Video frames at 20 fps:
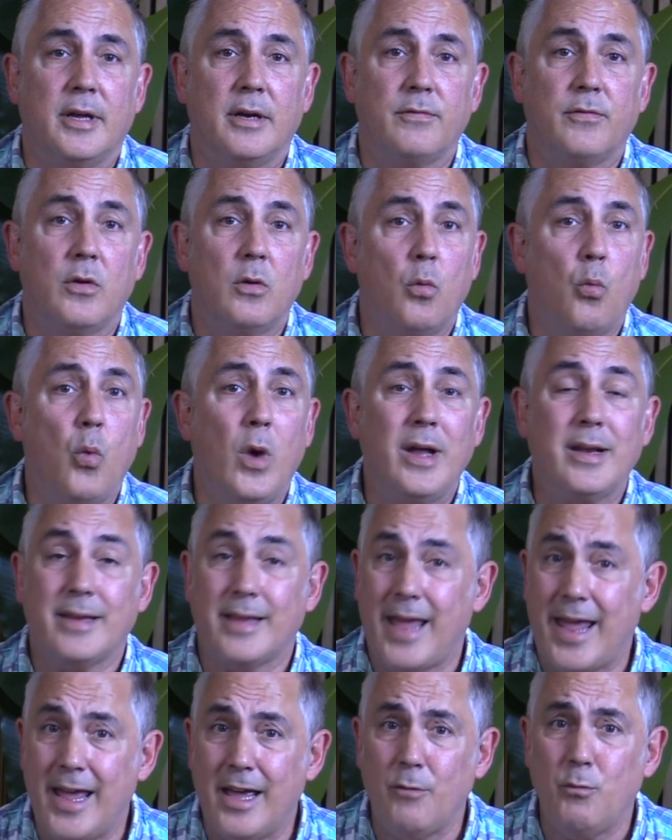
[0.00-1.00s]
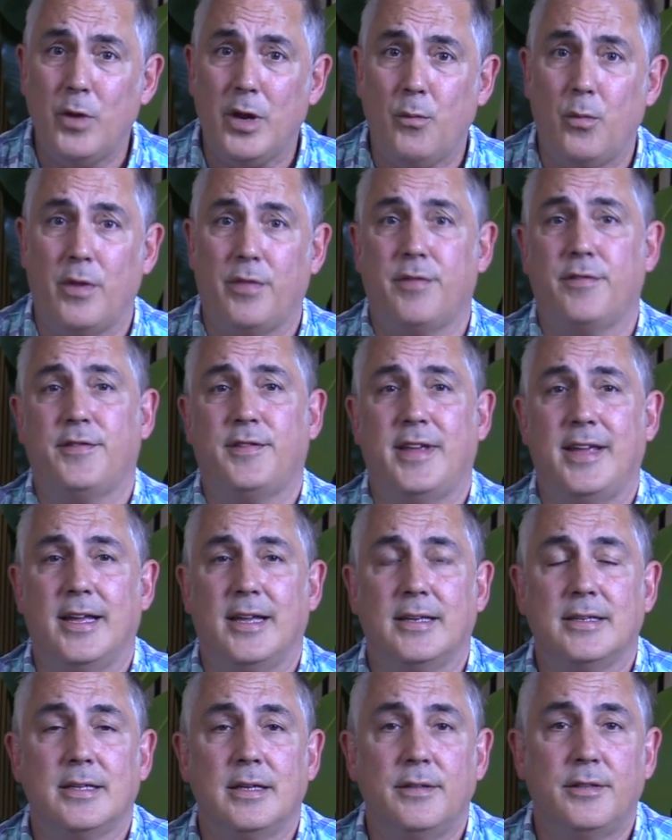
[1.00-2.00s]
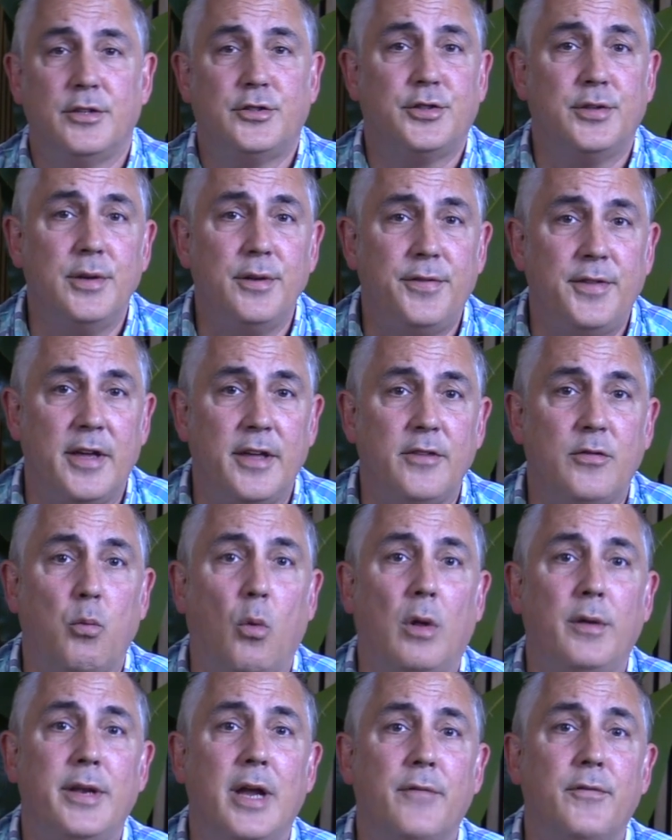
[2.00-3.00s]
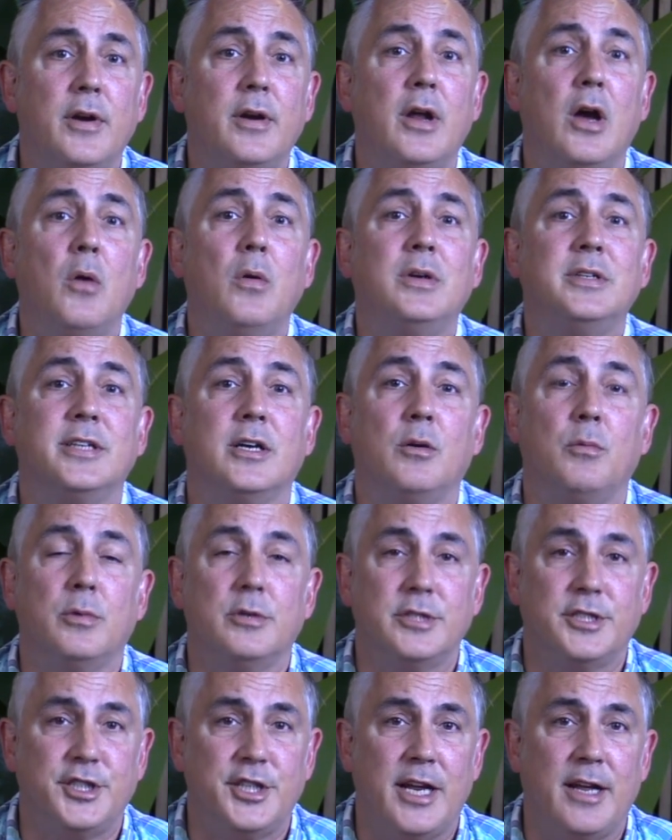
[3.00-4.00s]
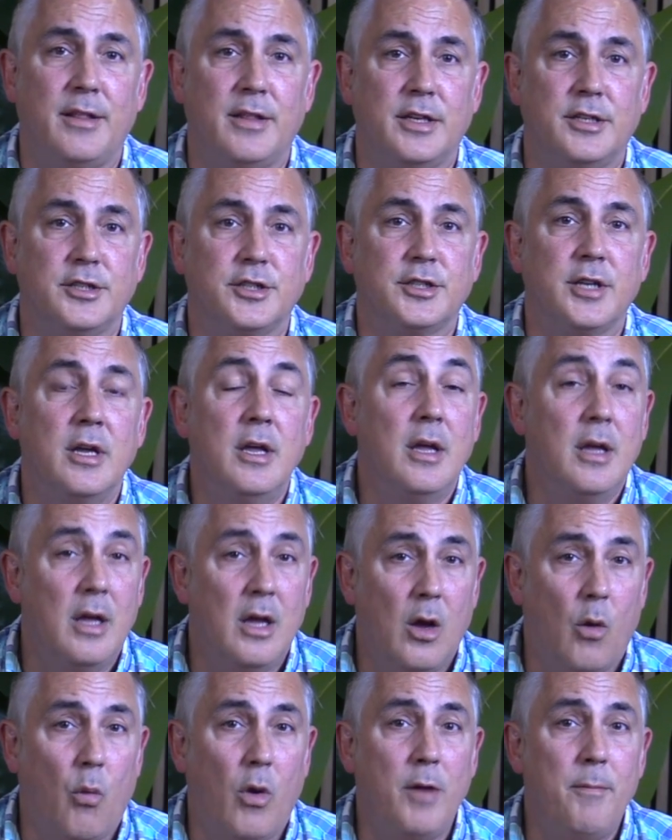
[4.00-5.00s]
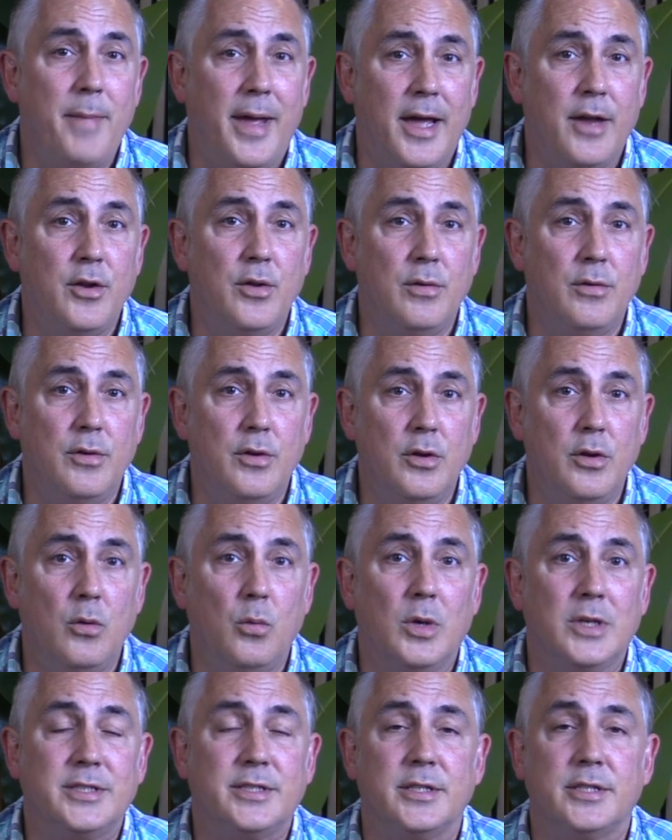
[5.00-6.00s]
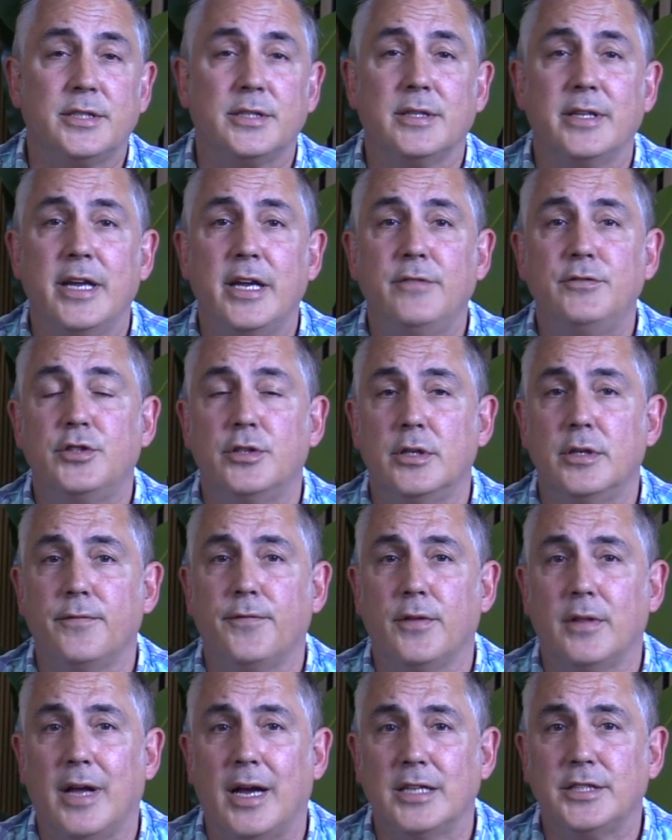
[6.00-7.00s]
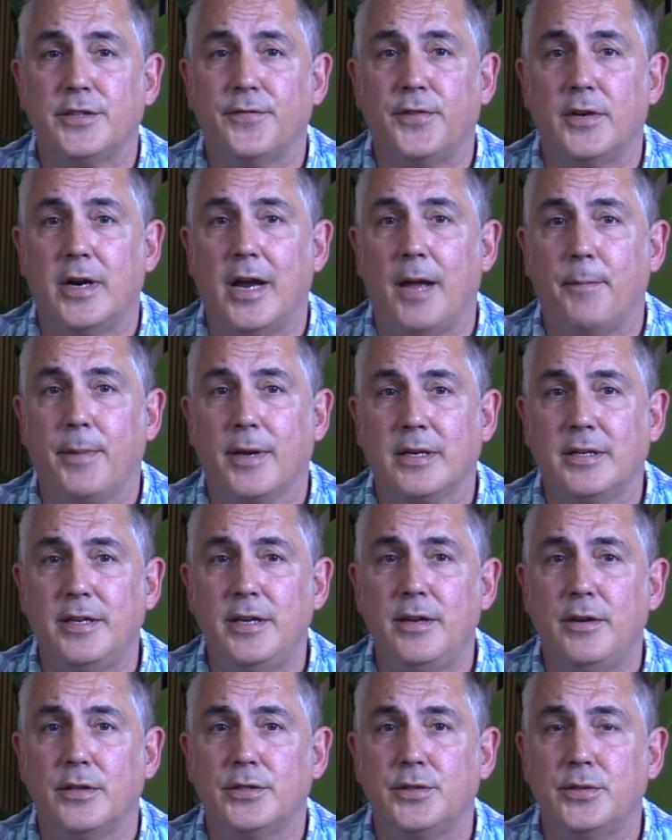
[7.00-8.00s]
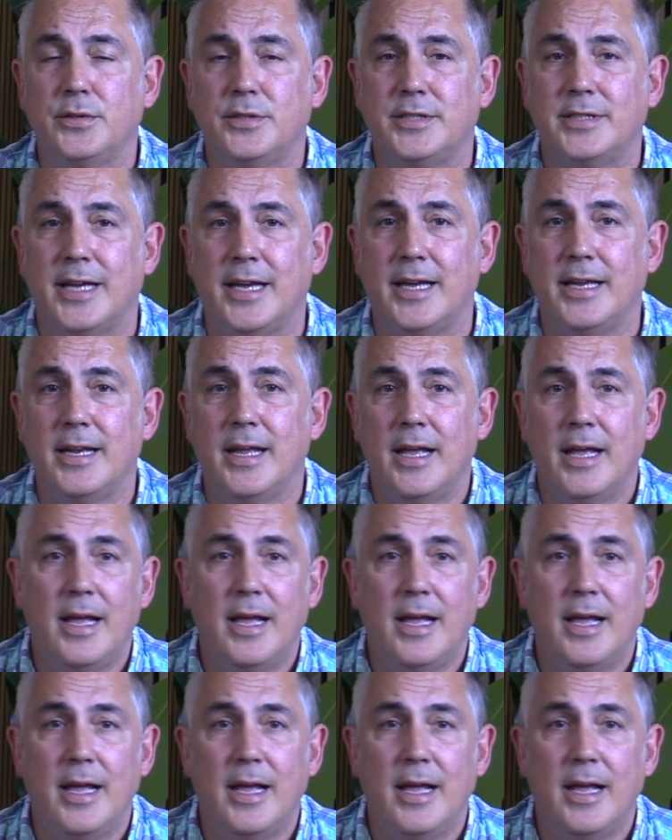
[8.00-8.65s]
of? What can we withstand? The truth is, we'll never know until we're challenged. One man who knew was the slave-turned-philosopher Epictetus, who said,